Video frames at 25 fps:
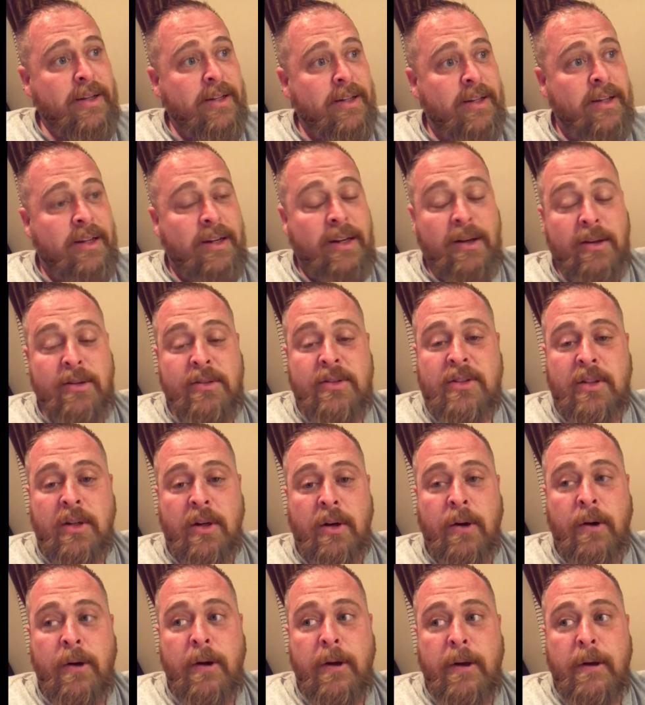You know,
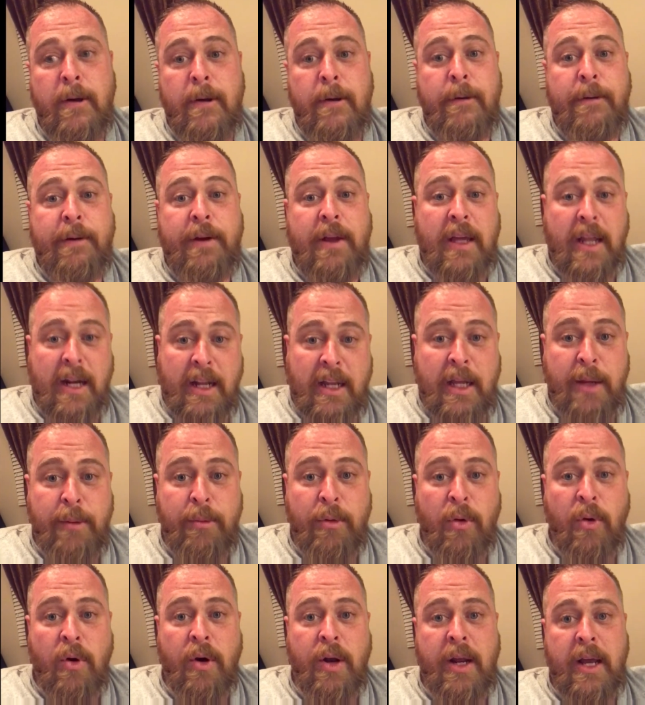so got to keep
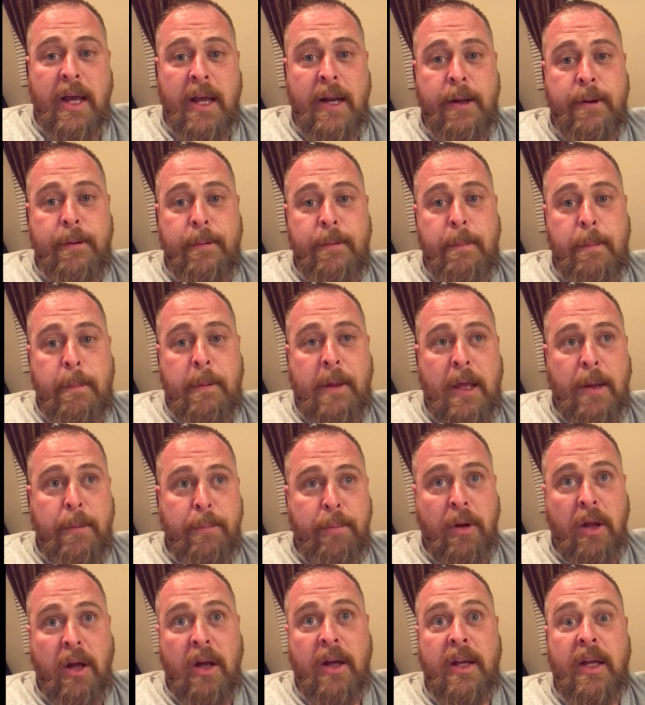going at it. Keep
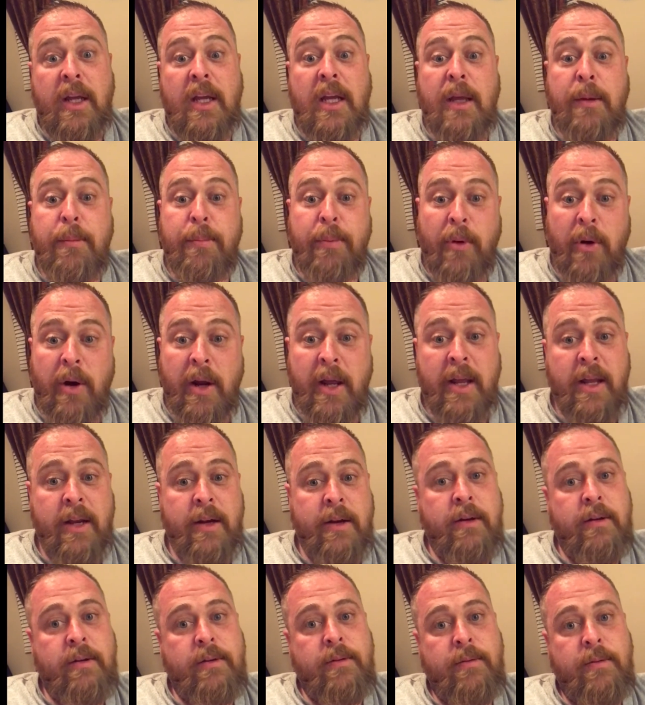plugging. Keep
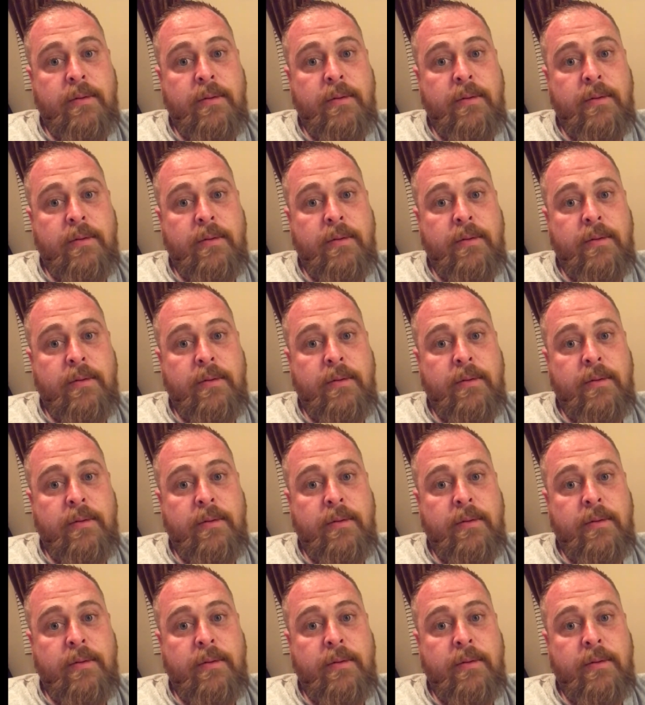praying.